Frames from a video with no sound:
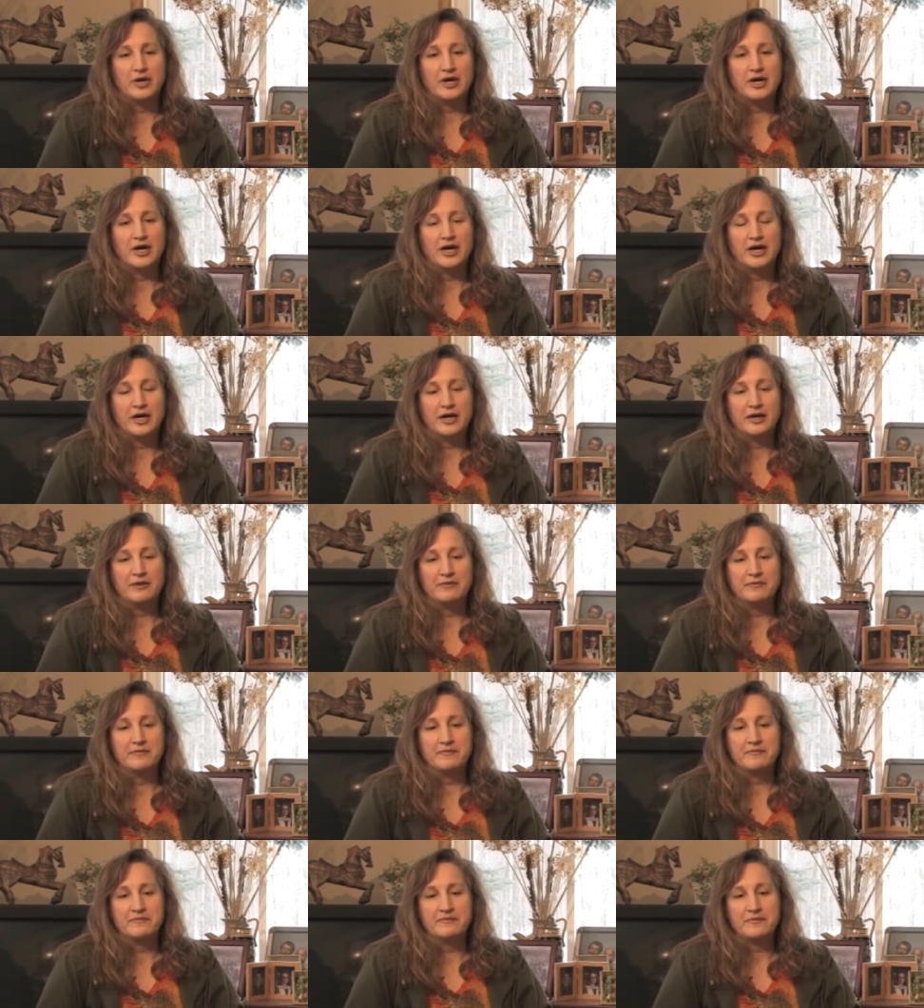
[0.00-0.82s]

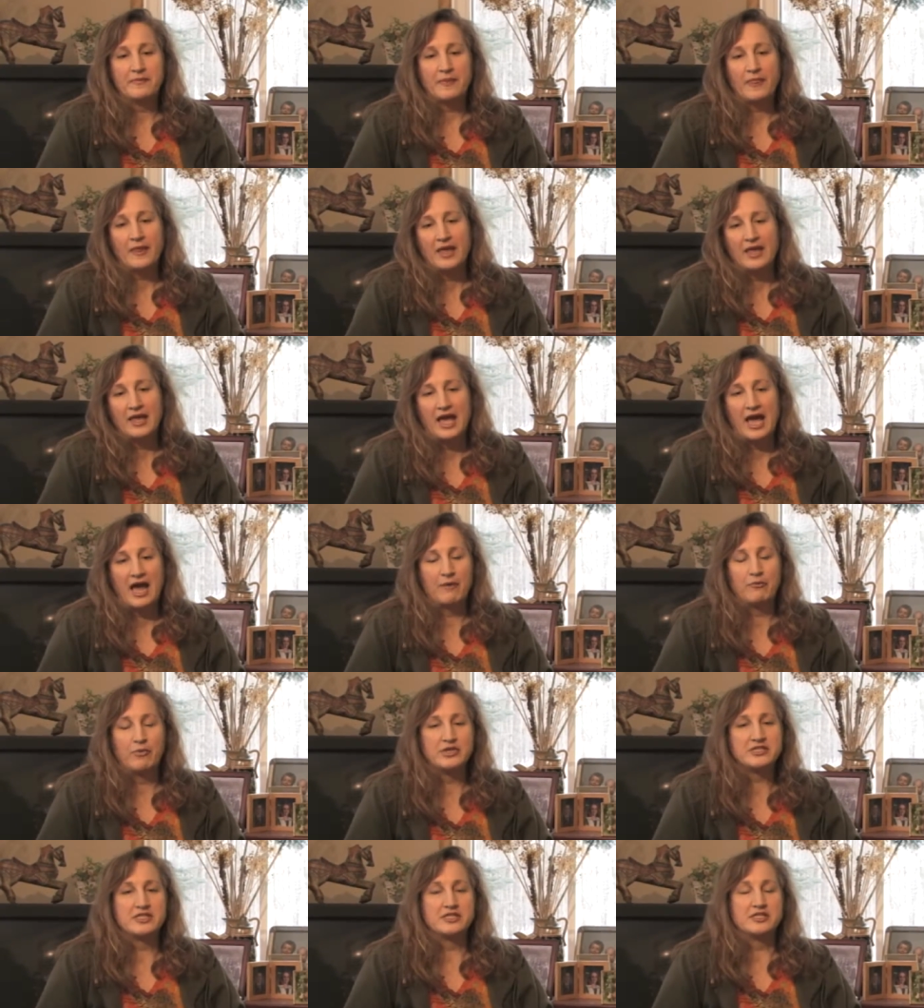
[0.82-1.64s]
um, I
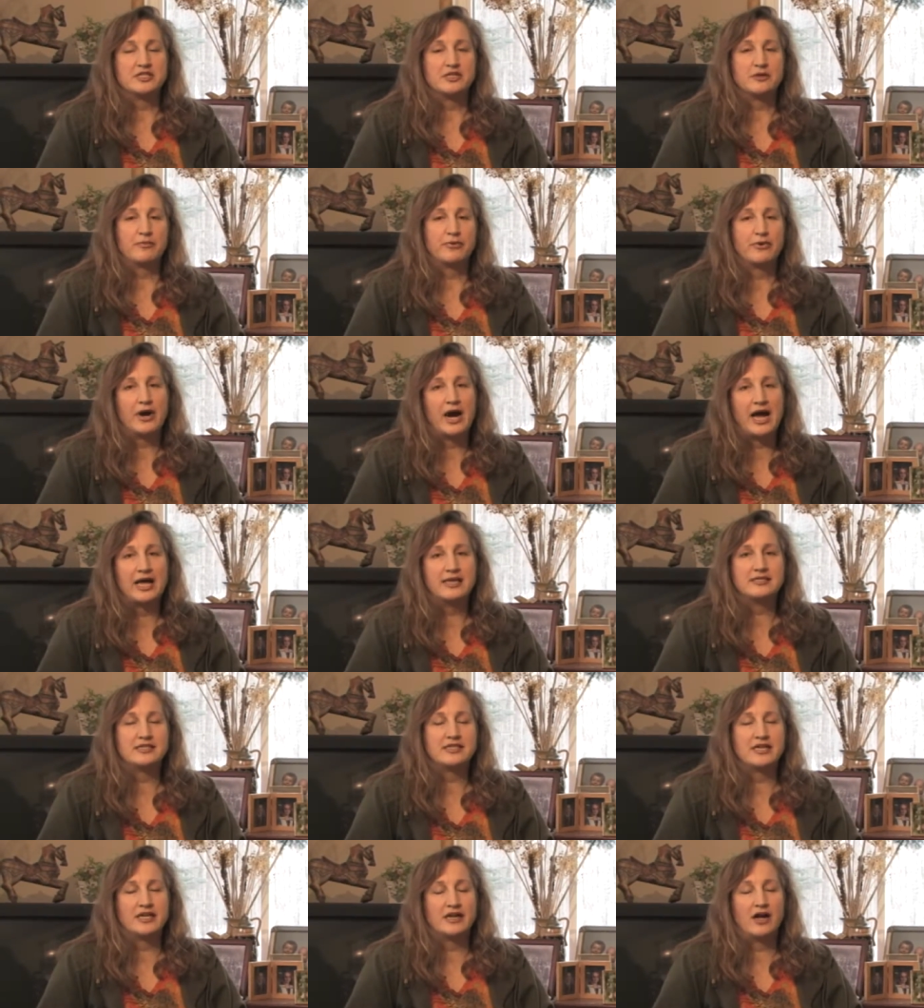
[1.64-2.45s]
wasn't
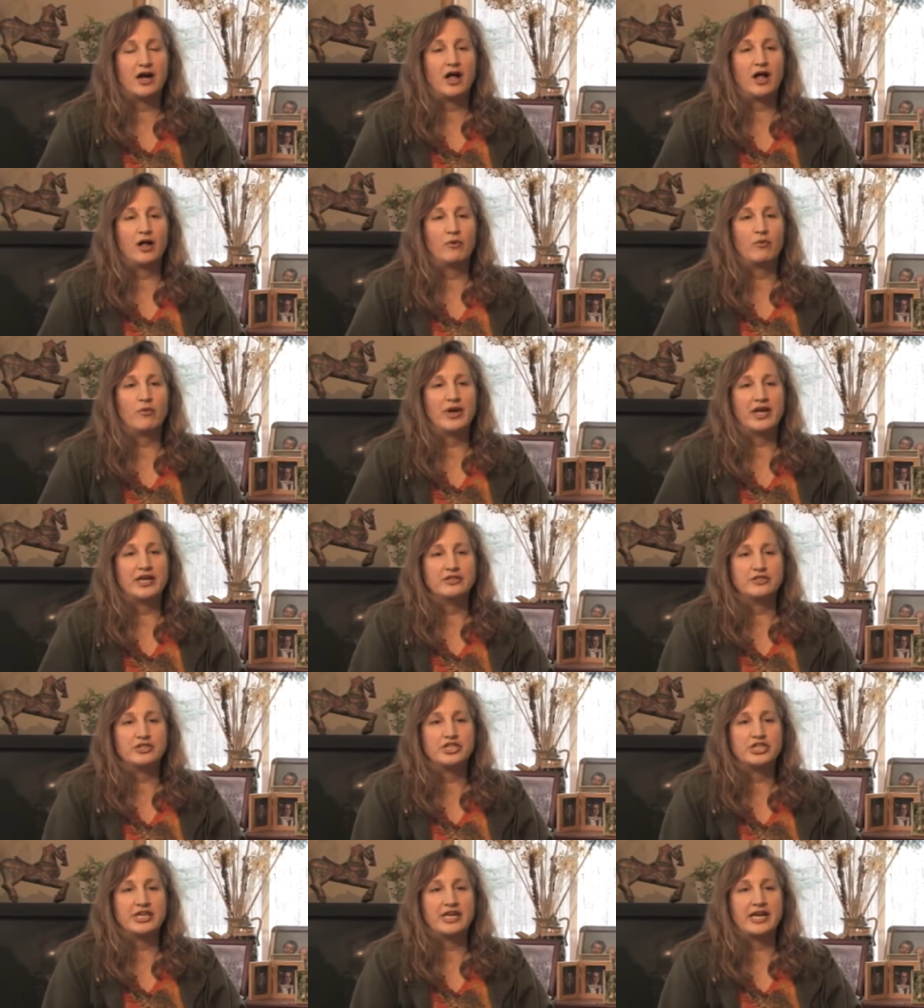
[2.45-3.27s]
surprised at all
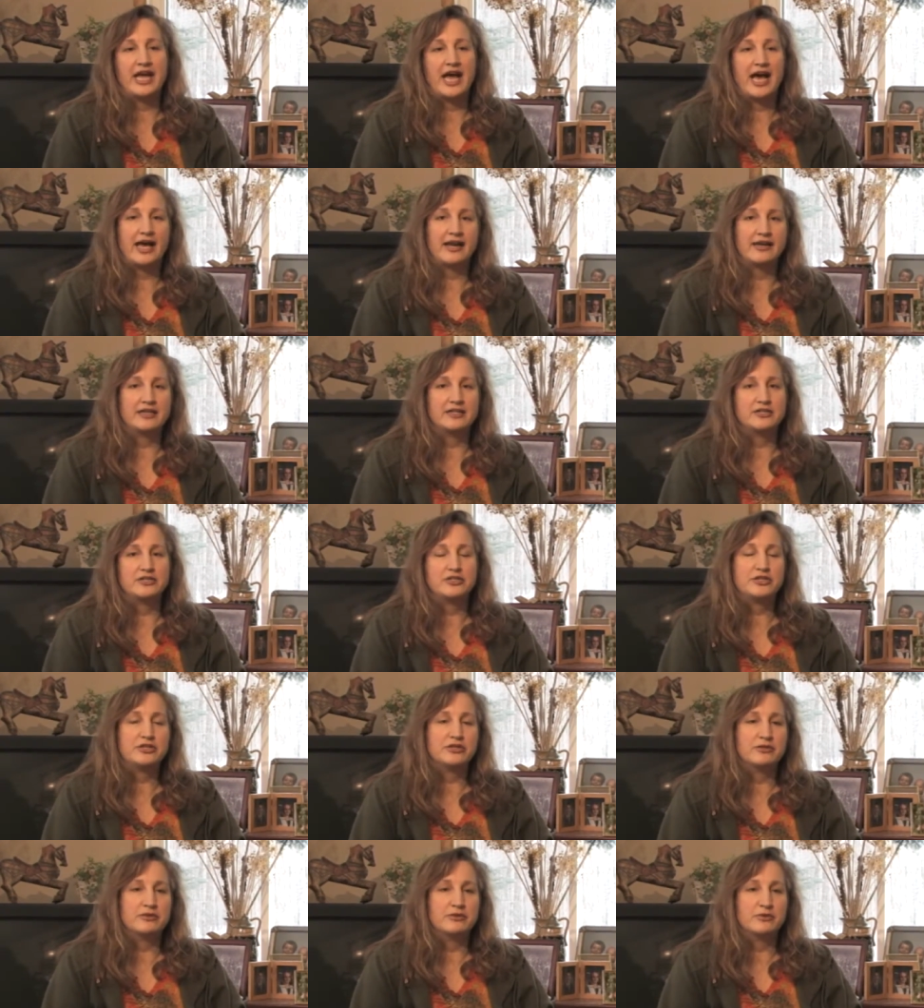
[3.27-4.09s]
when she got
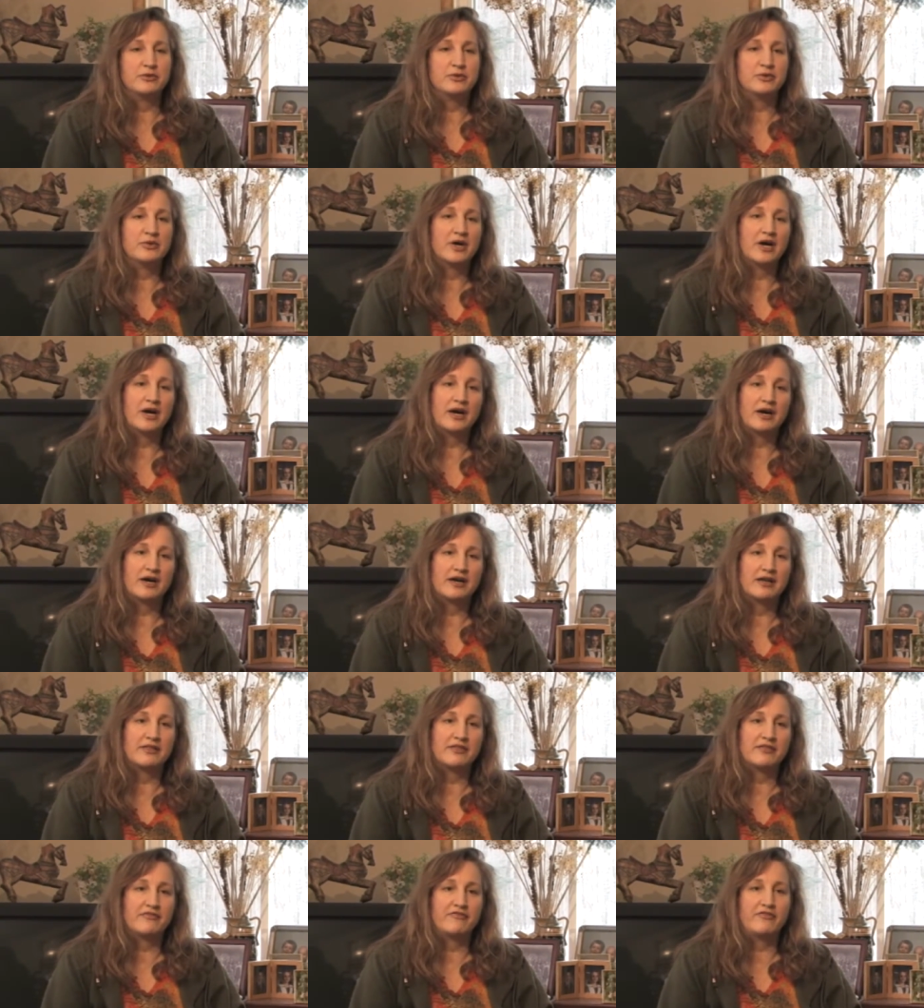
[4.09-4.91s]
into
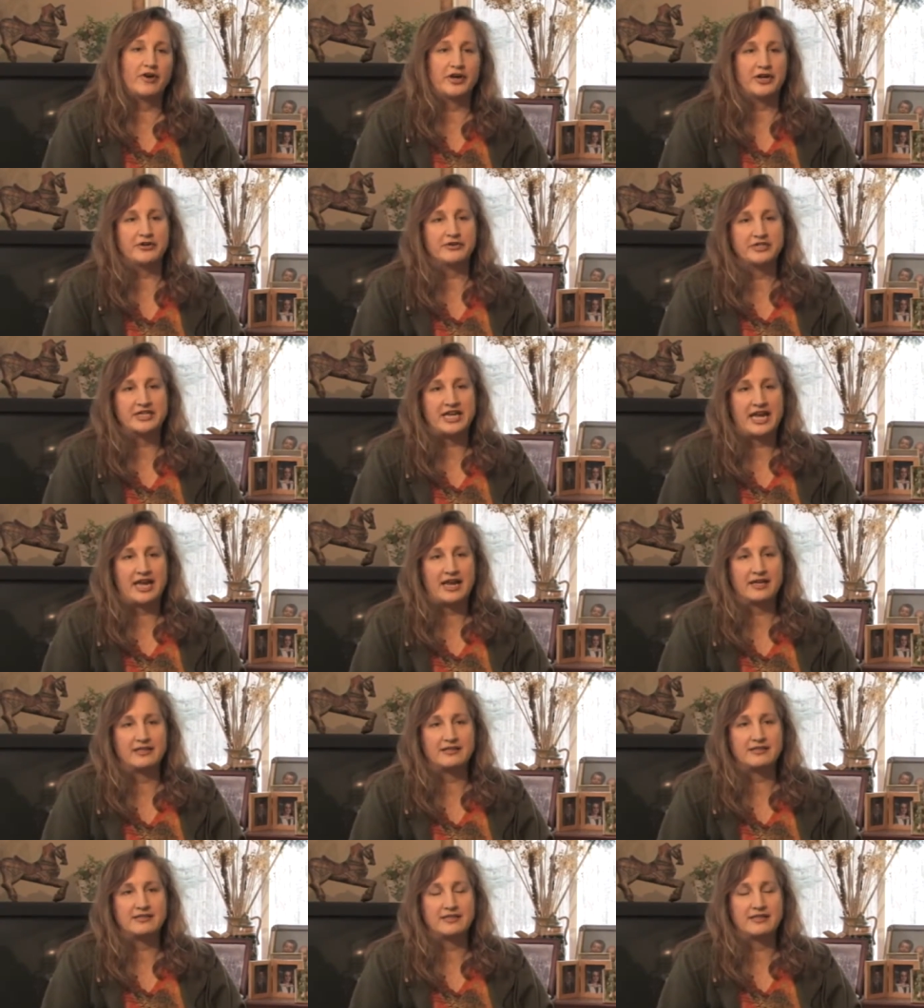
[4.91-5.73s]
uh, the fire
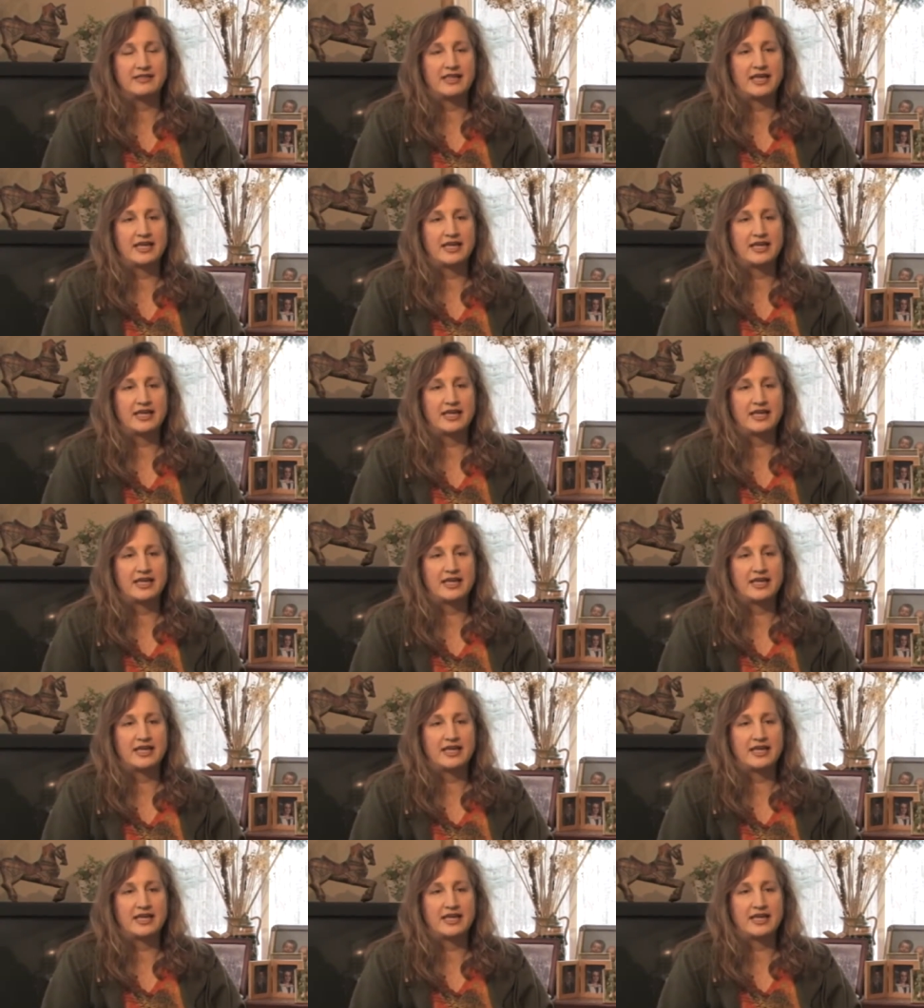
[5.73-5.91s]
dance and